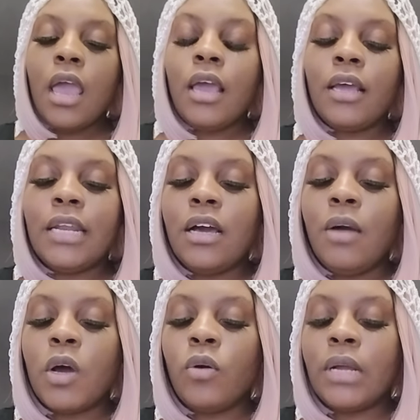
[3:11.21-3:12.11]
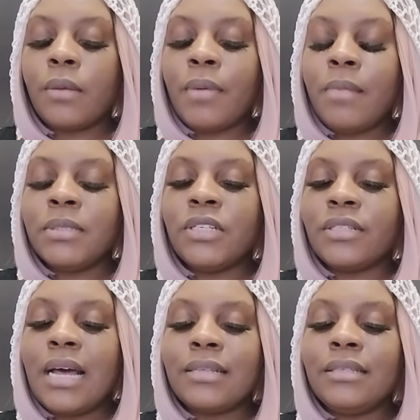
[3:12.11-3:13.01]
They come with a whole lot of problems. They're
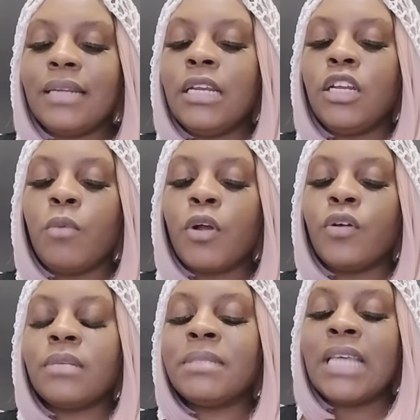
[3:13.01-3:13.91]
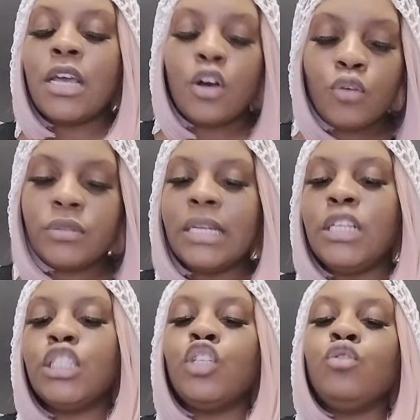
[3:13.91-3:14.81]
toxic. They need to work on themselves. They
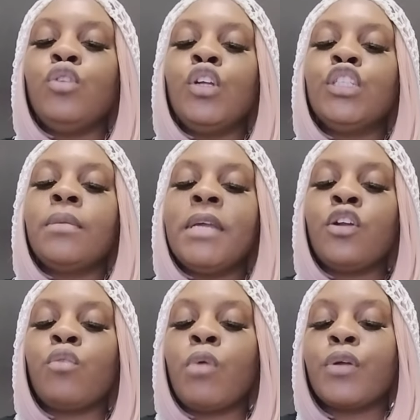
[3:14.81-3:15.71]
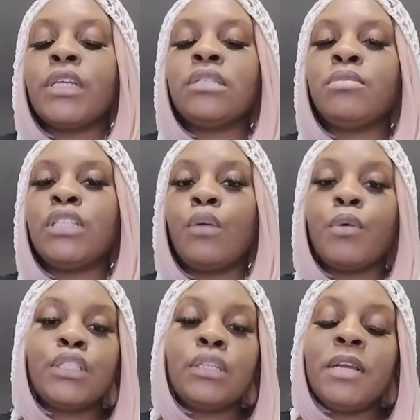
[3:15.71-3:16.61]
need to do some inner work and some shadow
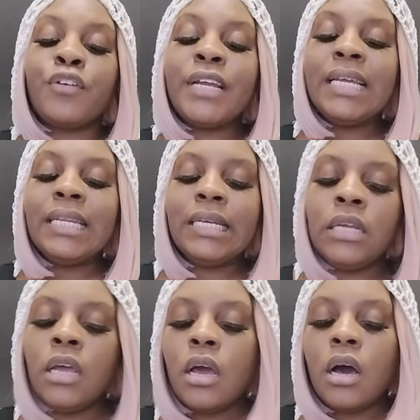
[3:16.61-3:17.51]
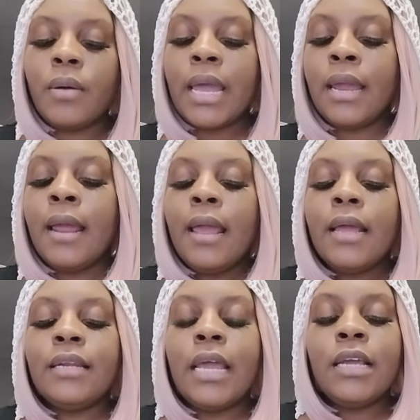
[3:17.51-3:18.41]
work and some inner healing. Okay?
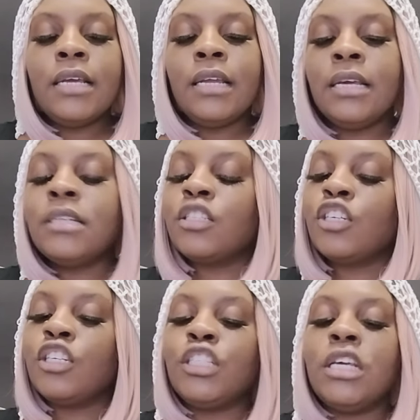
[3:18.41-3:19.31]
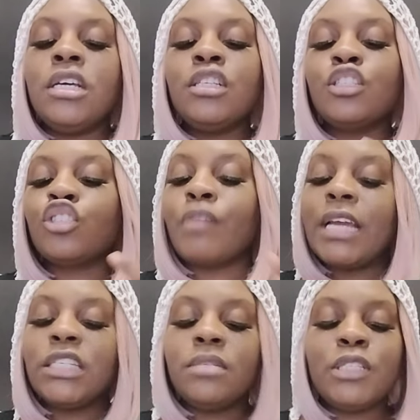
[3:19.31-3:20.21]
It is
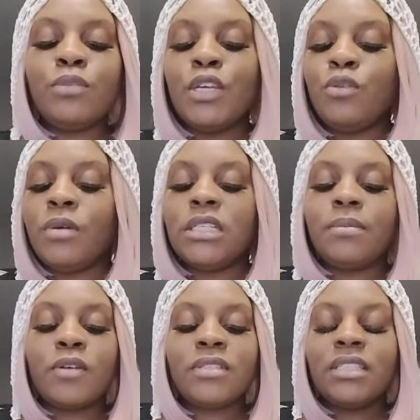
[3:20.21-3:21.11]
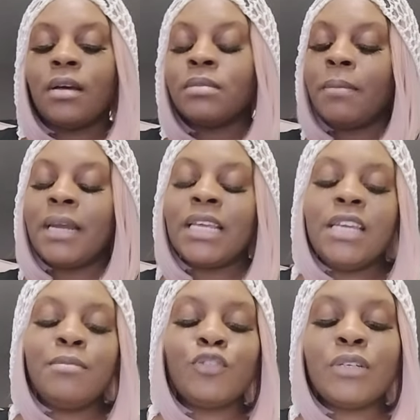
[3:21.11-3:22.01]
attraction between you and this person. I'm talking about the
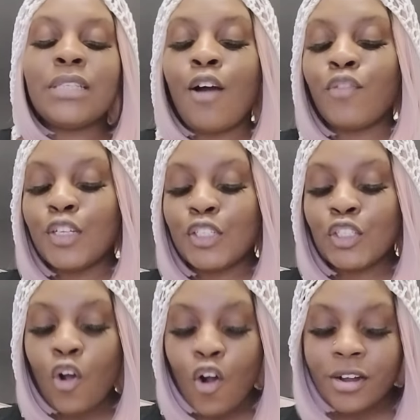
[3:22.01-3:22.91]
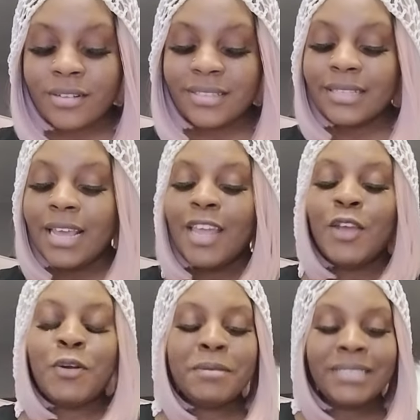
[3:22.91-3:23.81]
chemistry is off the charts.
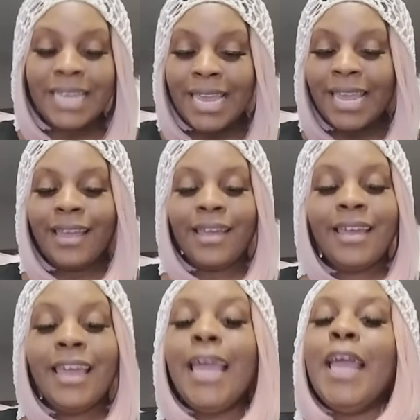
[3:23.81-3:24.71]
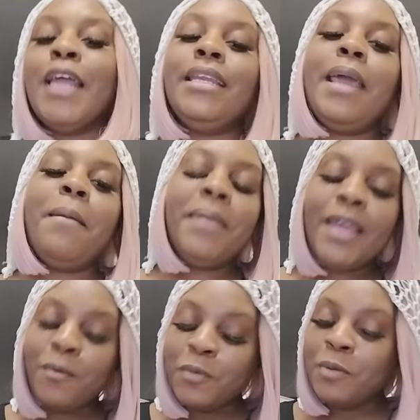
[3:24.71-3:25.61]
You know what I'm saying? That
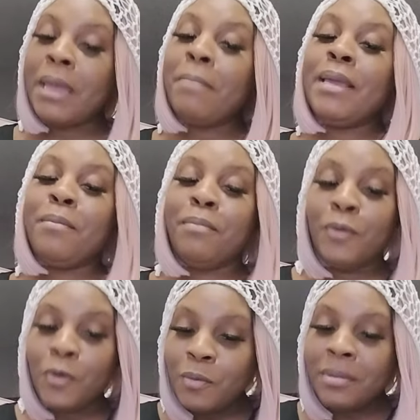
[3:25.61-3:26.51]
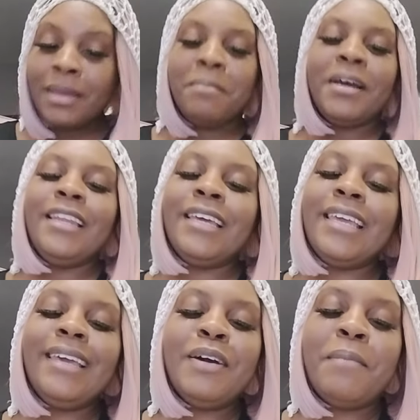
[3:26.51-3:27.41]
bedroom may be booming, but look
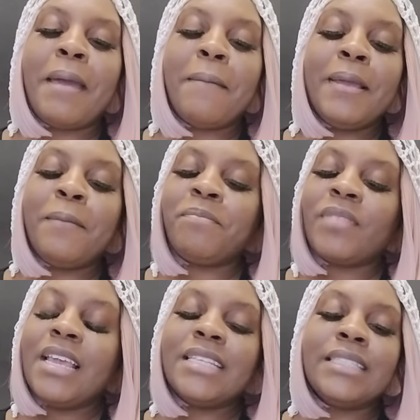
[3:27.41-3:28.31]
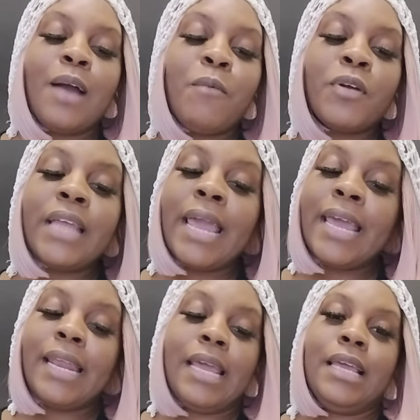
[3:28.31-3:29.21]
at here, baby. It is not worth that
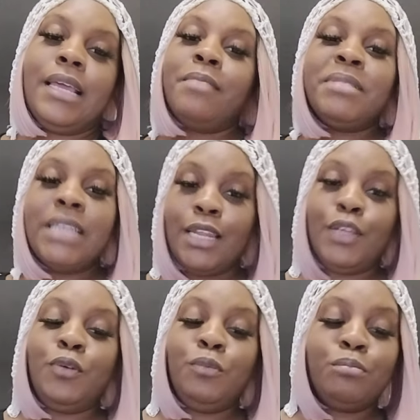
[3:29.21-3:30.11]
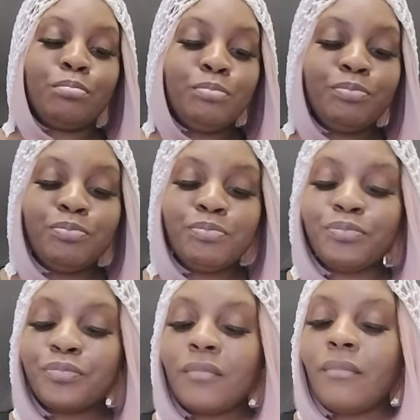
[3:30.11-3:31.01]
headache. I'm telling you.
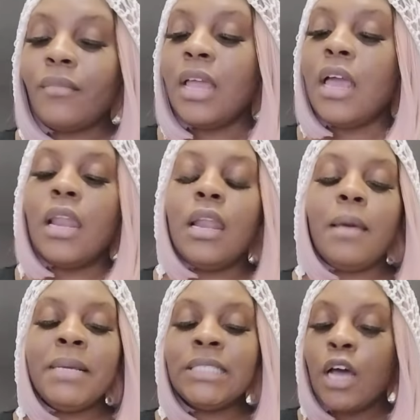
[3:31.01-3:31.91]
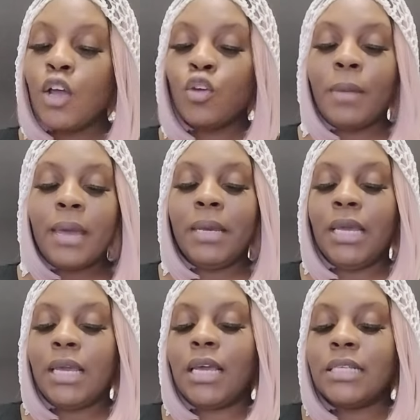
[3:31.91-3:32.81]
Let me tell you,
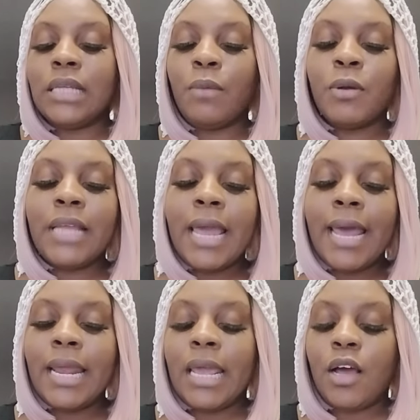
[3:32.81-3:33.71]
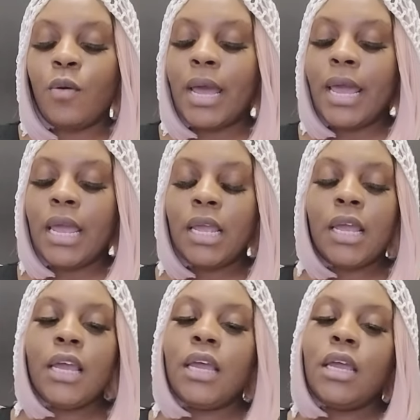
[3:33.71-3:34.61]
baby. It's not worth that headache, okay?
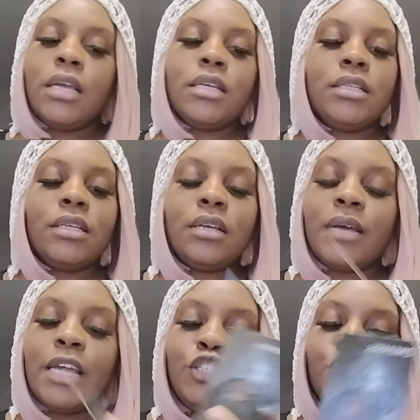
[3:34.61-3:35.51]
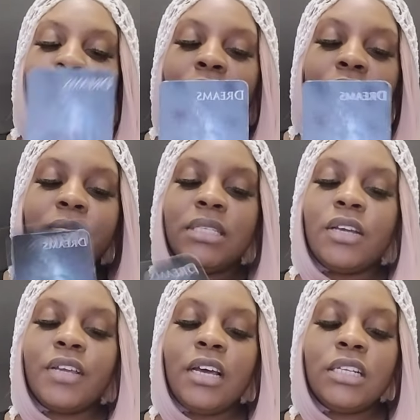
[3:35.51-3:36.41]
Okay, dreams
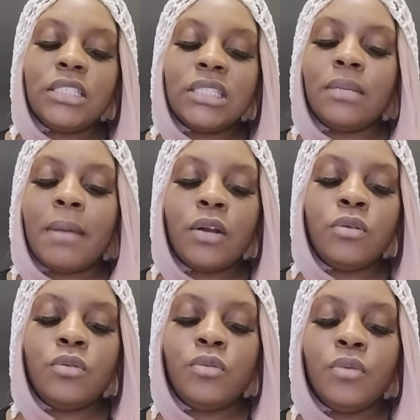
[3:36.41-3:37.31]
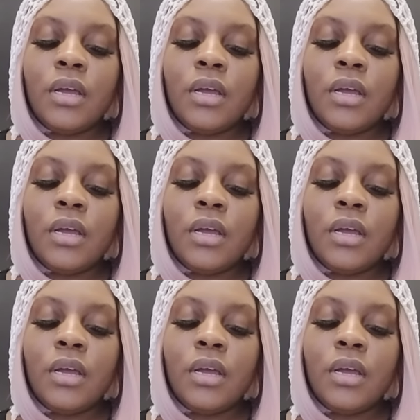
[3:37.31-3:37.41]
here. Yeah, this is somebody who,